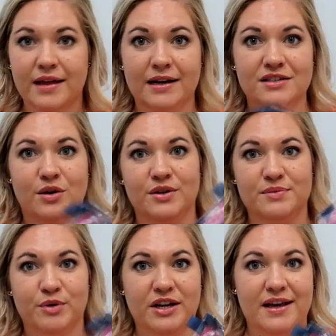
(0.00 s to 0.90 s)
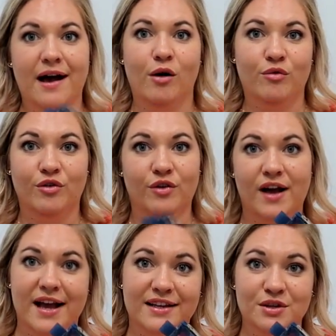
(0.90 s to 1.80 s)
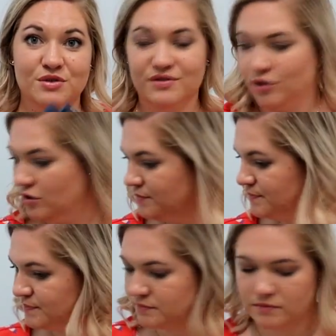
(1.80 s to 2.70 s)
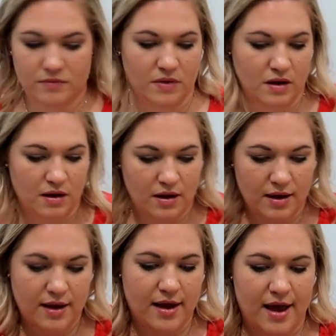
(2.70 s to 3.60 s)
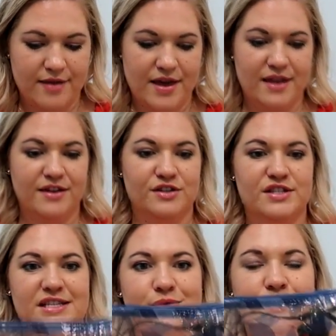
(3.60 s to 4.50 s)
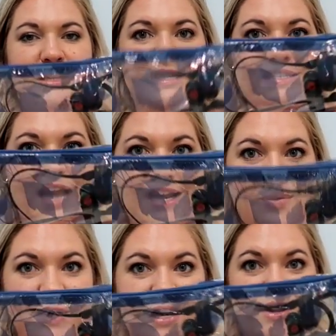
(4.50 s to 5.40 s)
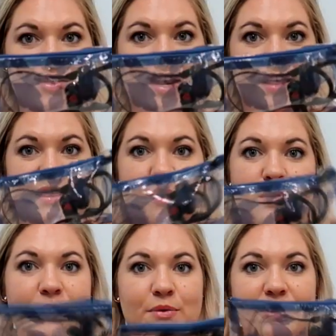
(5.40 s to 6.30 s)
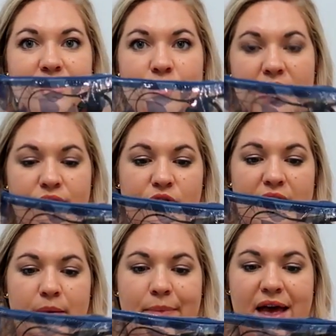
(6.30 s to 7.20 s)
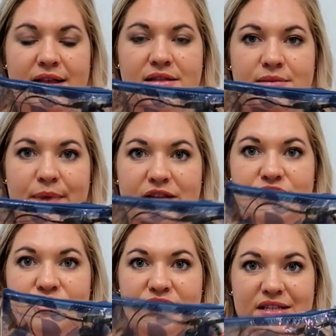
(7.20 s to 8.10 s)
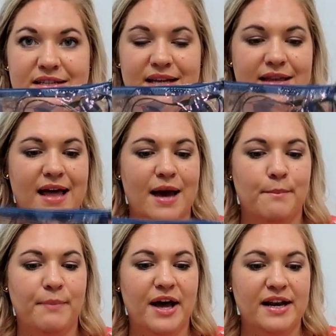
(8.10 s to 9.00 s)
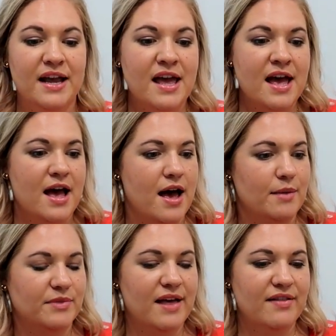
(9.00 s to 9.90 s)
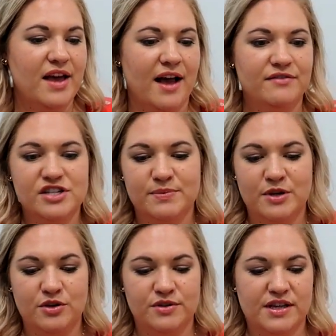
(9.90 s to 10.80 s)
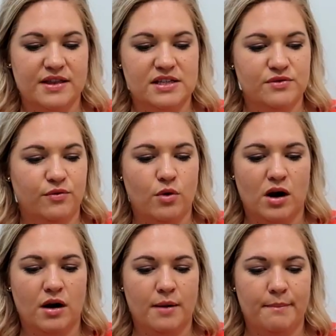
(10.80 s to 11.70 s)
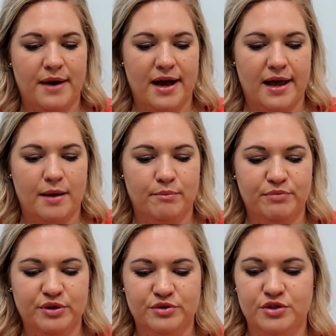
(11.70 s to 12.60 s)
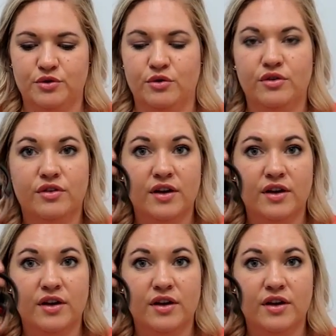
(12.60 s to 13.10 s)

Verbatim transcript: That is always pretty helpful and useful. And then there's this really tiny one here that I think would be really great for like pens, pencils, things like that. But um, lately I've just been using this for my Bluetooth